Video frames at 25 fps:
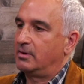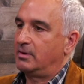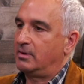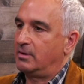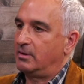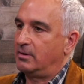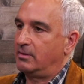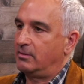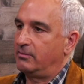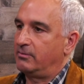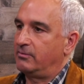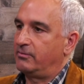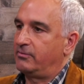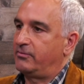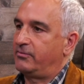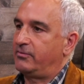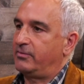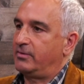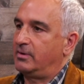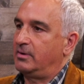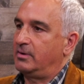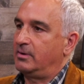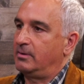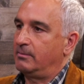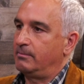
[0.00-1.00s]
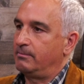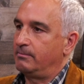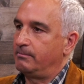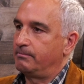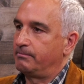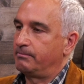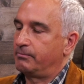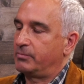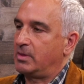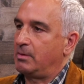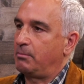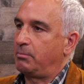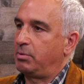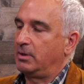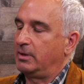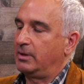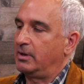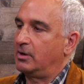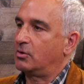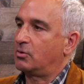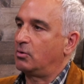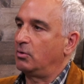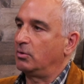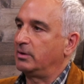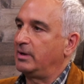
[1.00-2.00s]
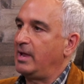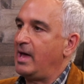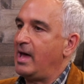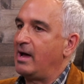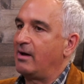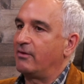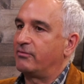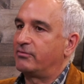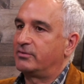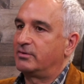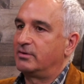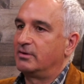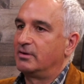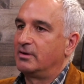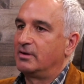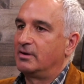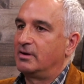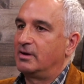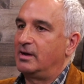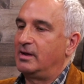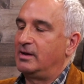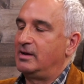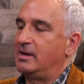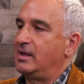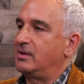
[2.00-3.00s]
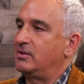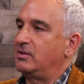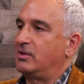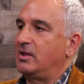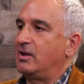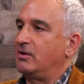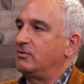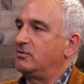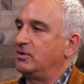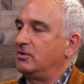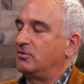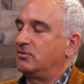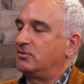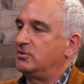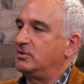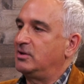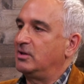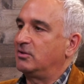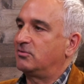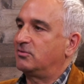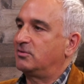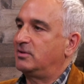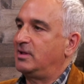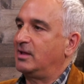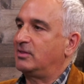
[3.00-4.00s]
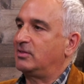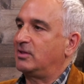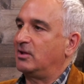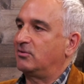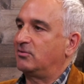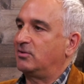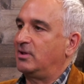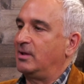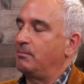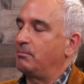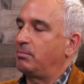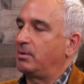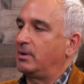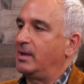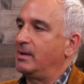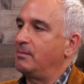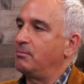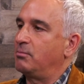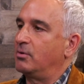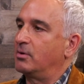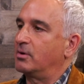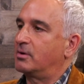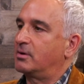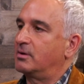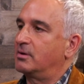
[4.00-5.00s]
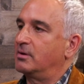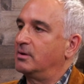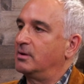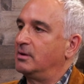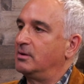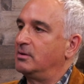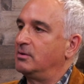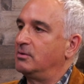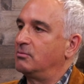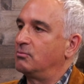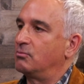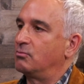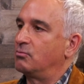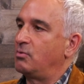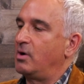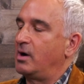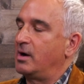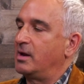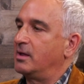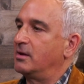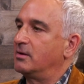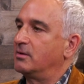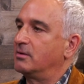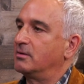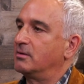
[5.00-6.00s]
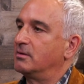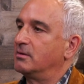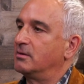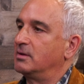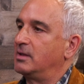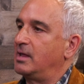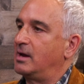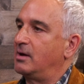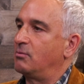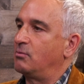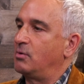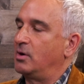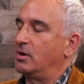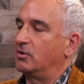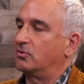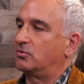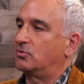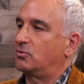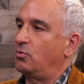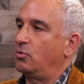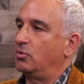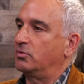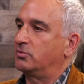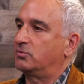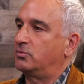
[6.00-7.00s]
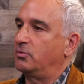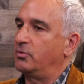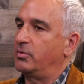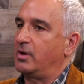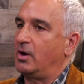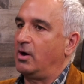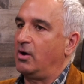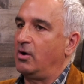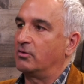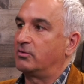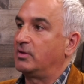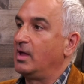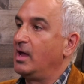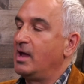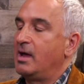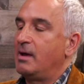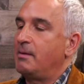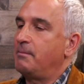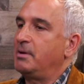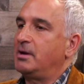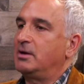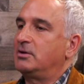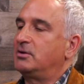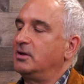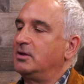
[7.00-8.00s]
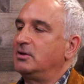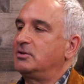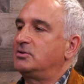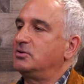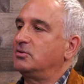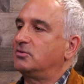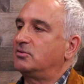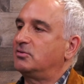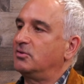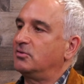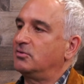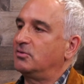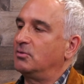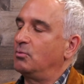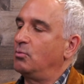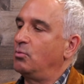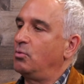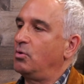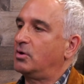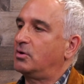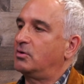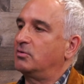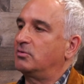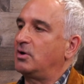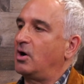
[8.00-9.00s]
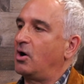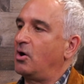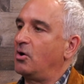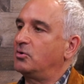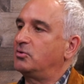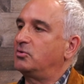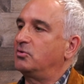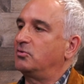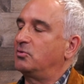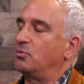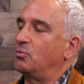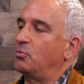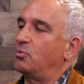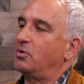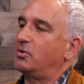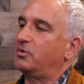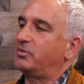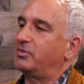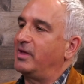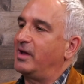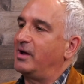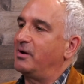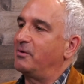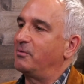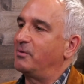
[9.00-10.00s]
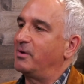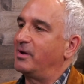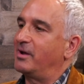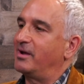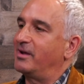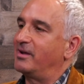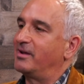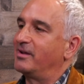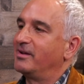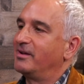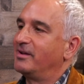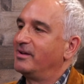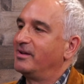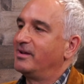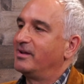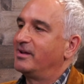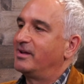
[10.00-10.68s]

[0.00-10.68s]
of um, the political left, and they they just just take that same playbook and run it, let it run its course through yeah. the arts. But it, it just doesn't work because art doesn't work that way. Yeah.